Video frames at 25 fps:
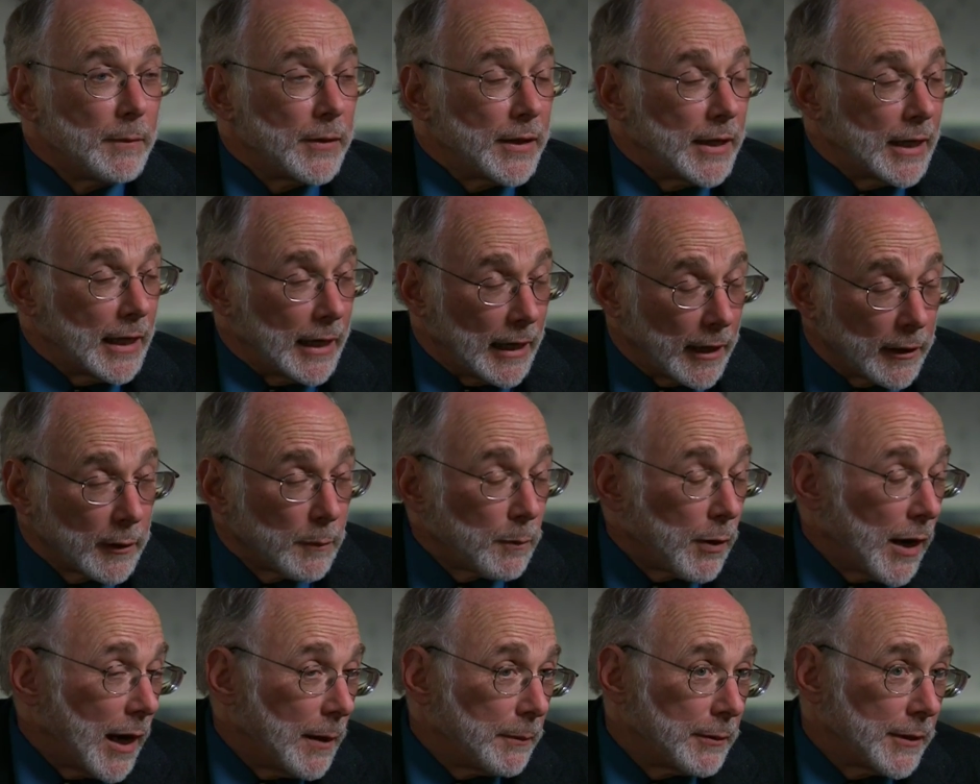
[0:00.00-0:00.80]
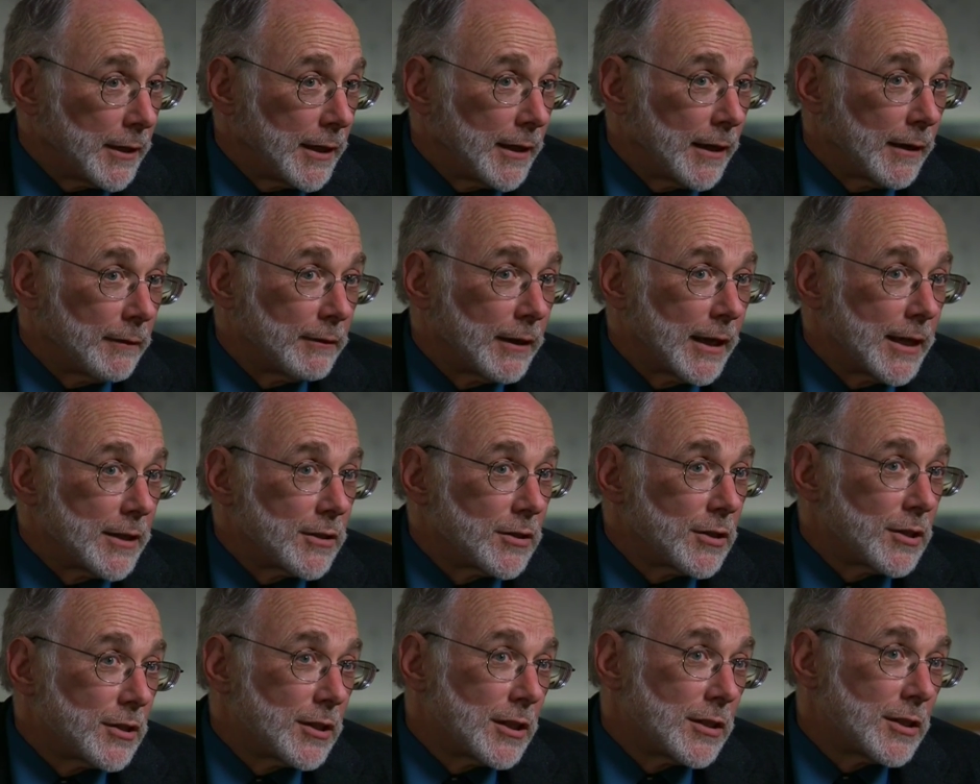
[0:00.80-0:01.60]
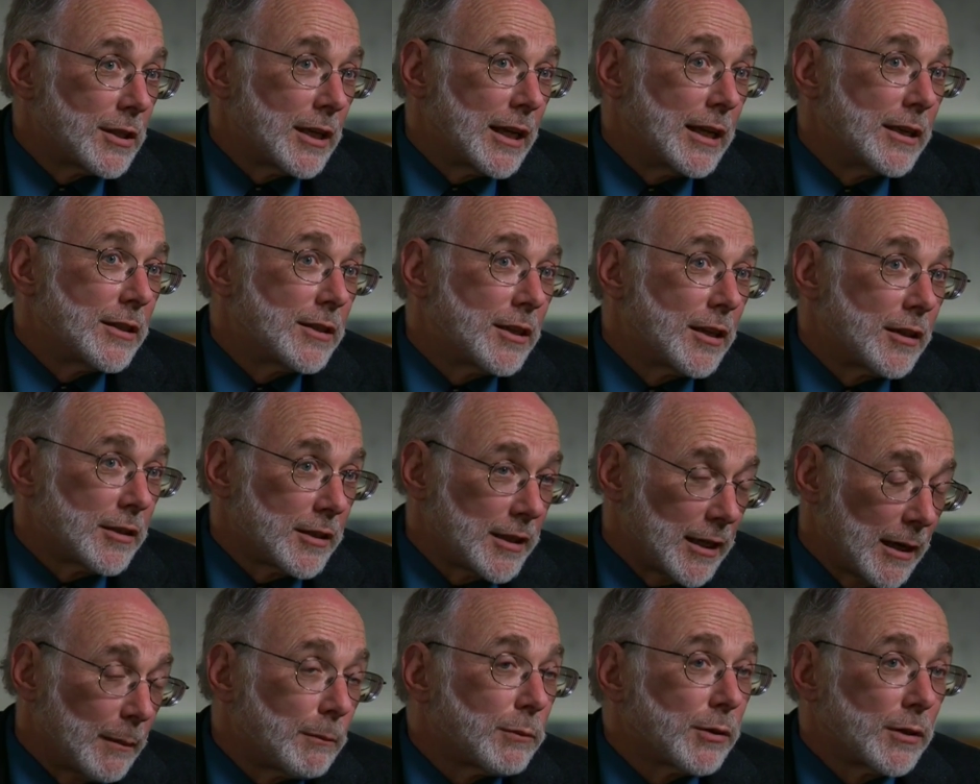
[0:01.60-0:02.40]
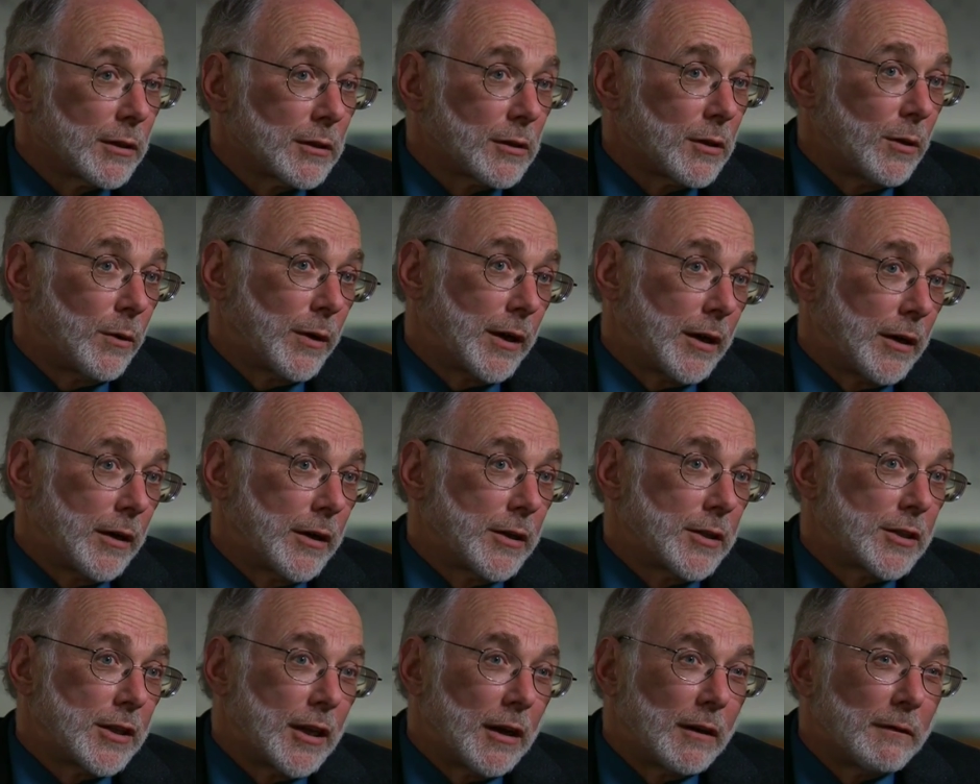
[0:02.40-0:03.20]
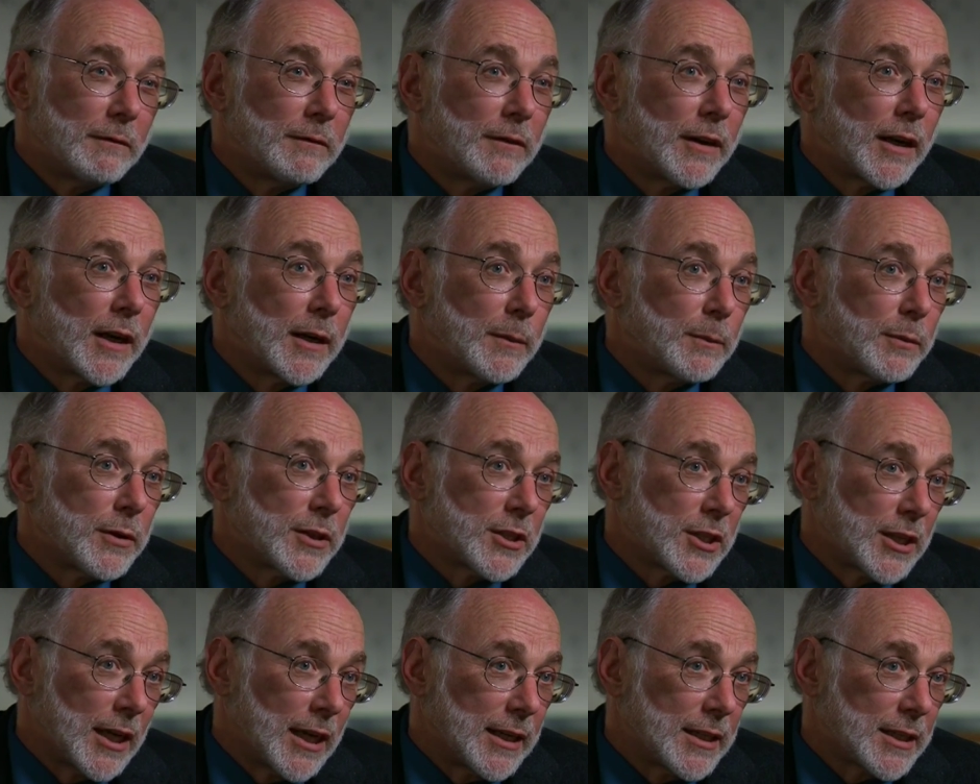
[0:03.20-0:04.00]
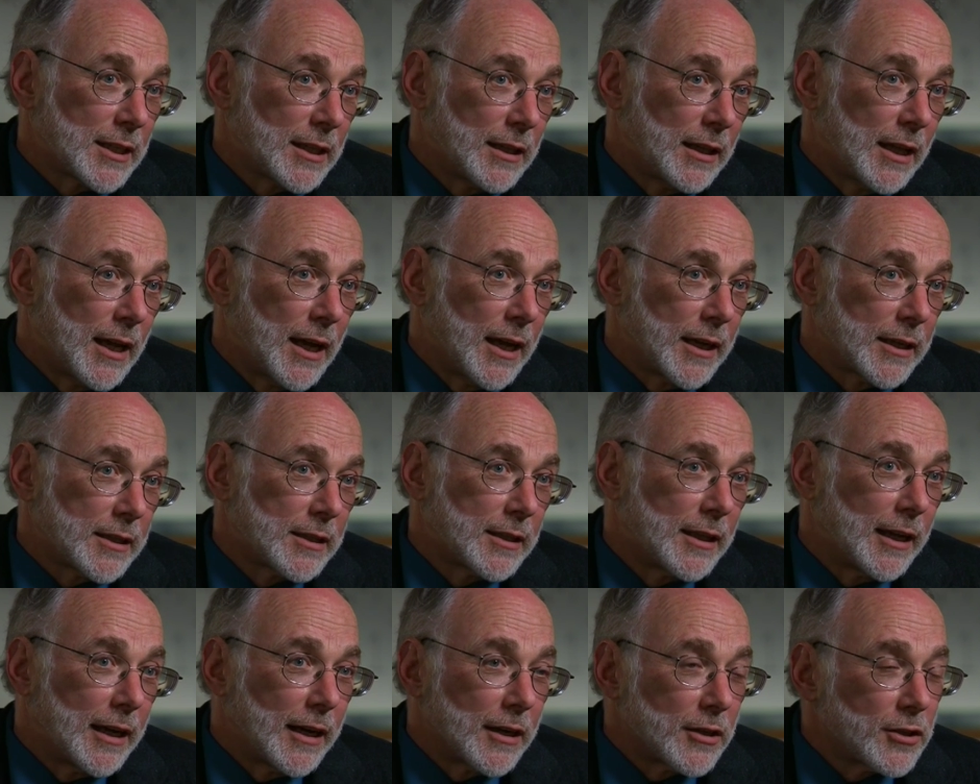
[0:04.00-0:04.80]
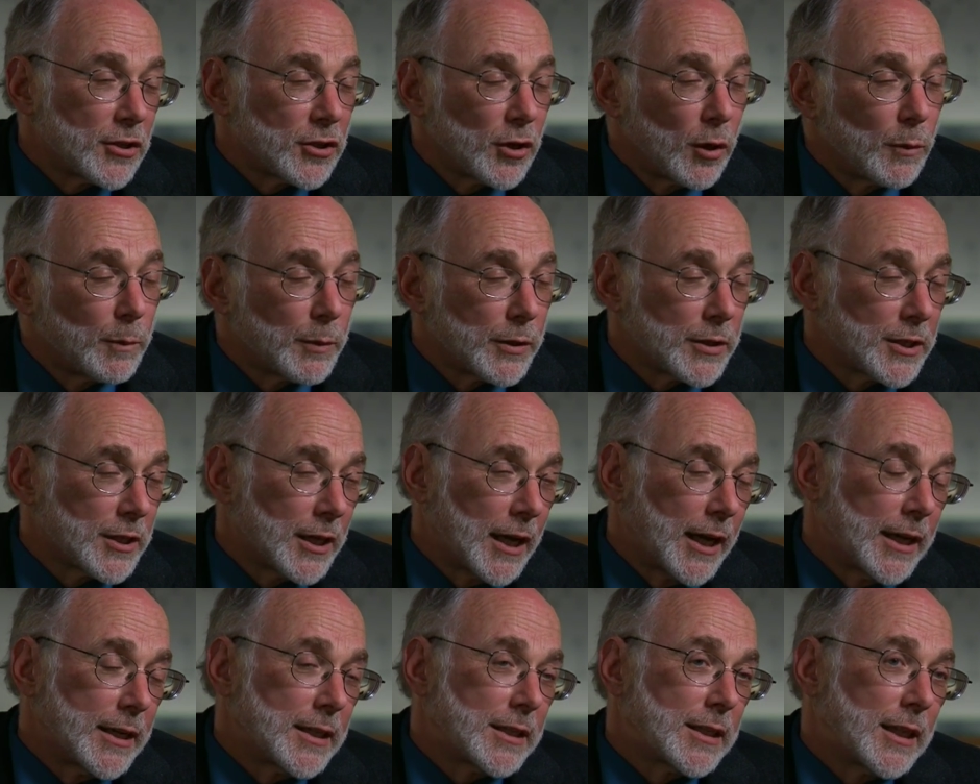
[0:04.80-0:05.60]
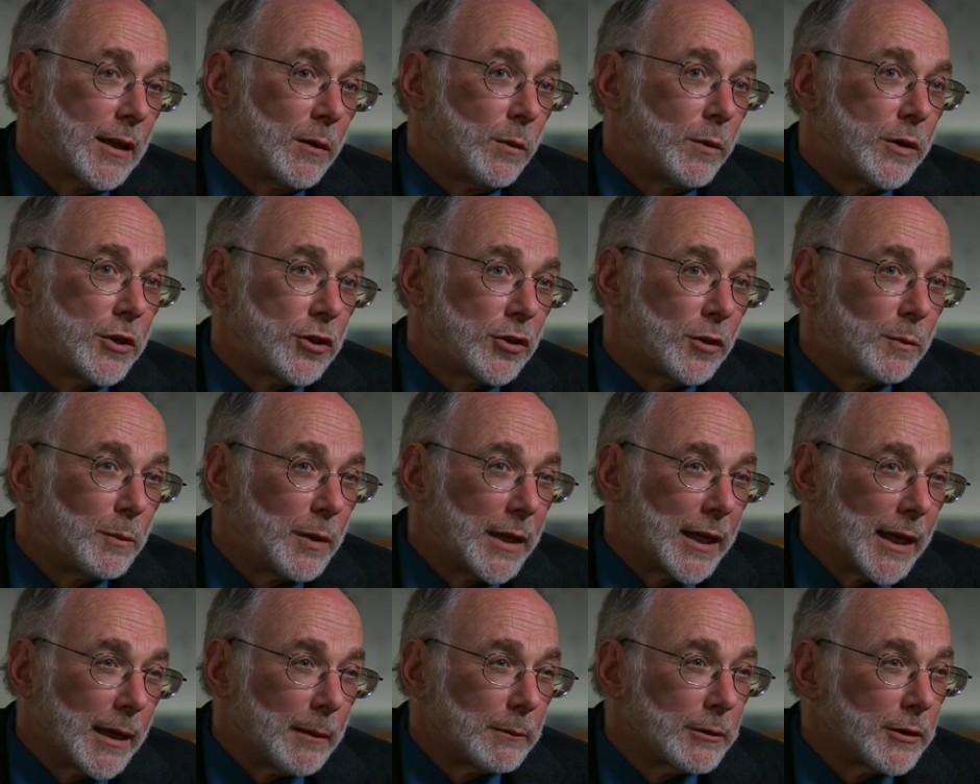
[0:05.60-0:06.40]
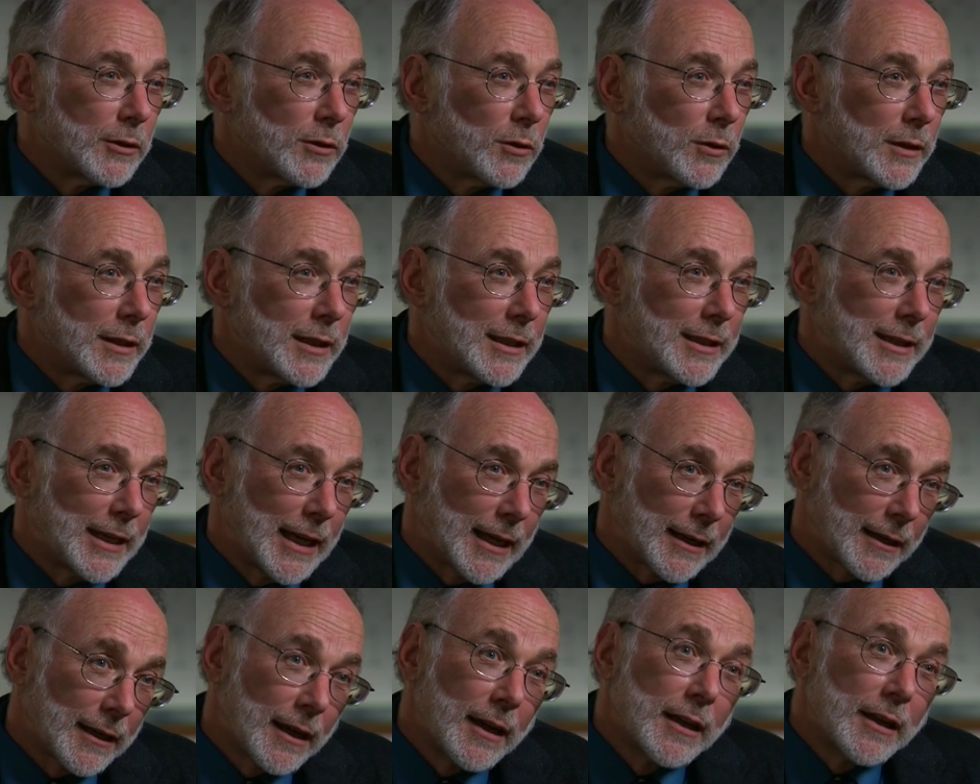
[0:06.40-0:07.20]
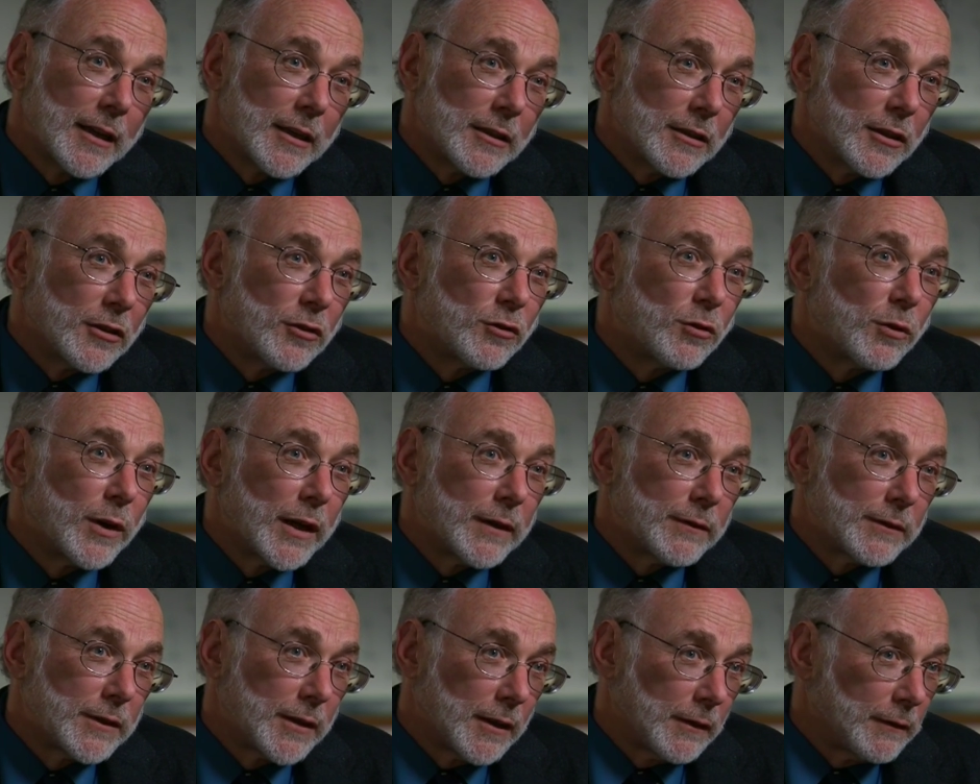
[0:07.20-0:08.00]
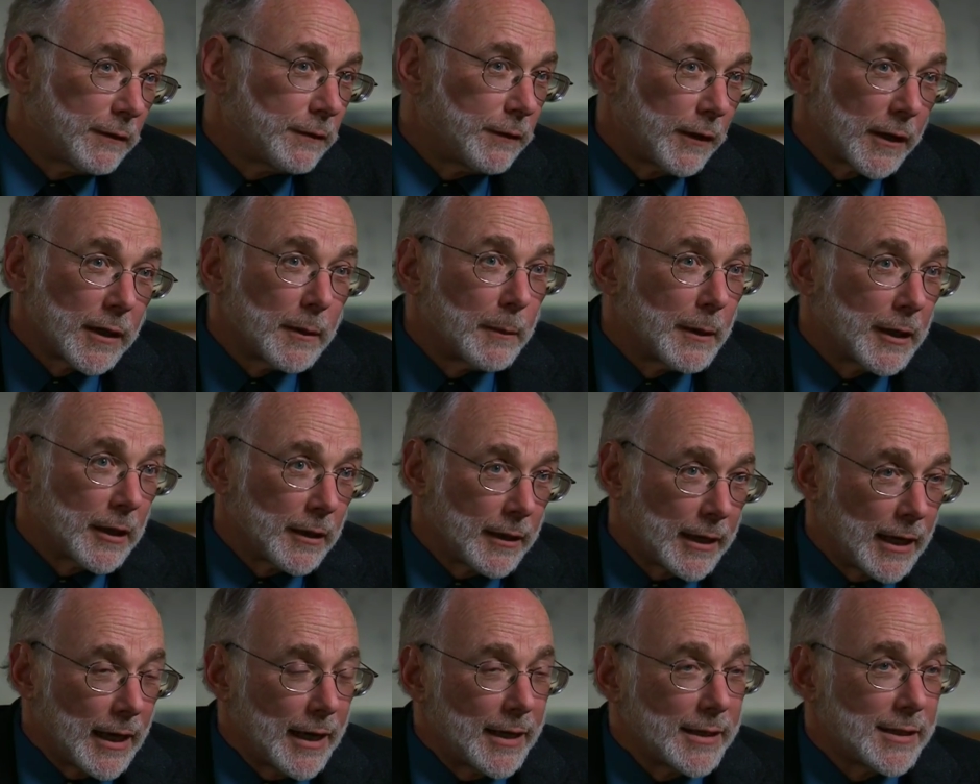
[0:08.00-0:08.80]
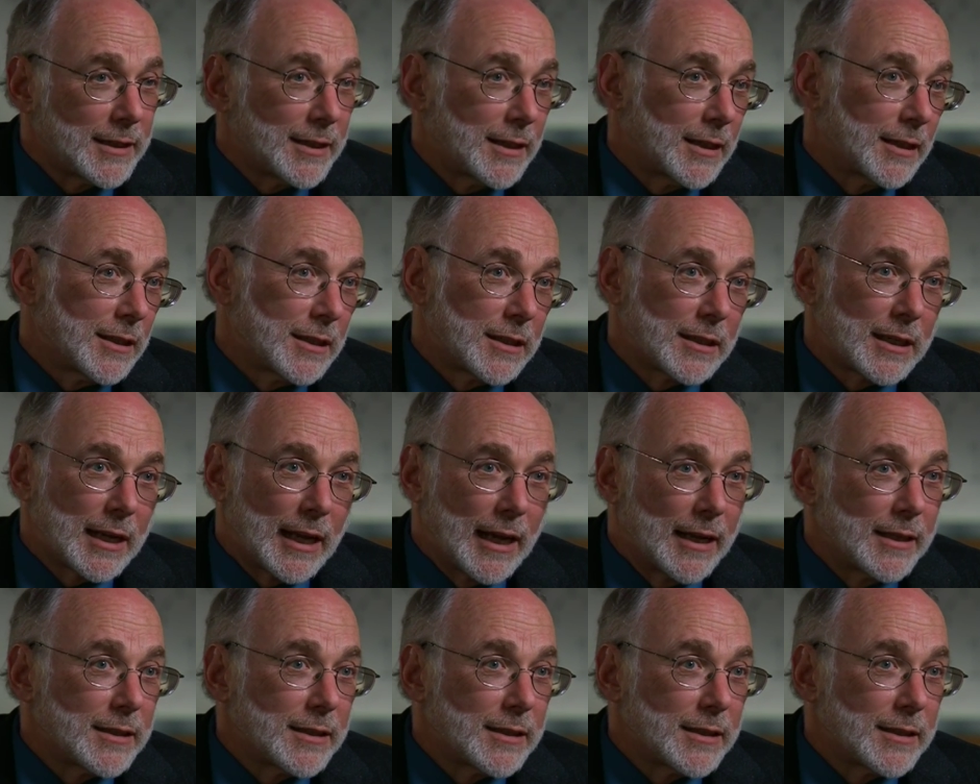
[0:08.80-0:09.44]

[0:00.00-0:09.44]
Another property of lasers is their temporal coherence. They are very precise clocks. They are so precise that we should be able to detect the drift of fundamental constants